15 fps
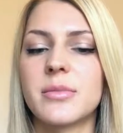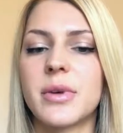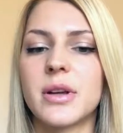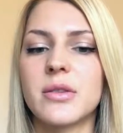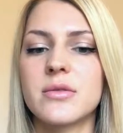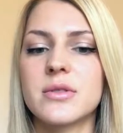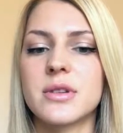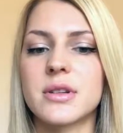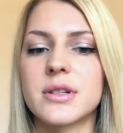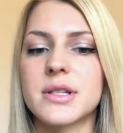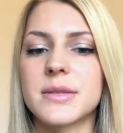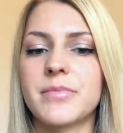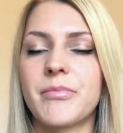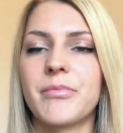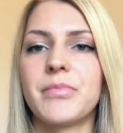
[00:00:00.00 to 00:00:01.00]
by
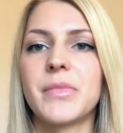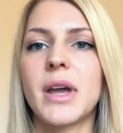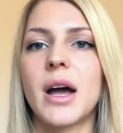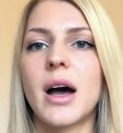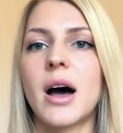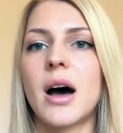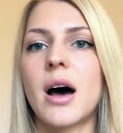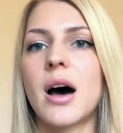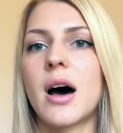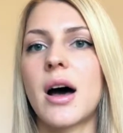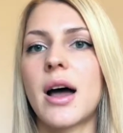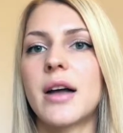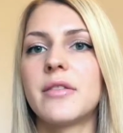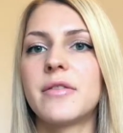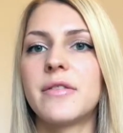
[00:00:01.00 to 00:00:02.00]
users.
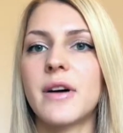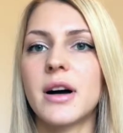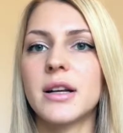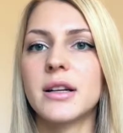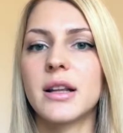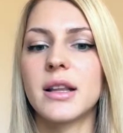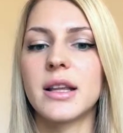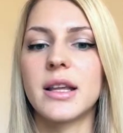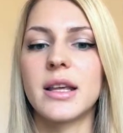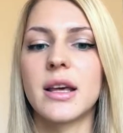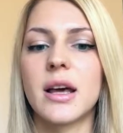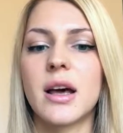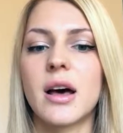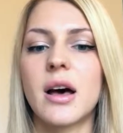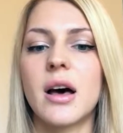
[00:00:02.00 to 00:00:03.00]
And finally,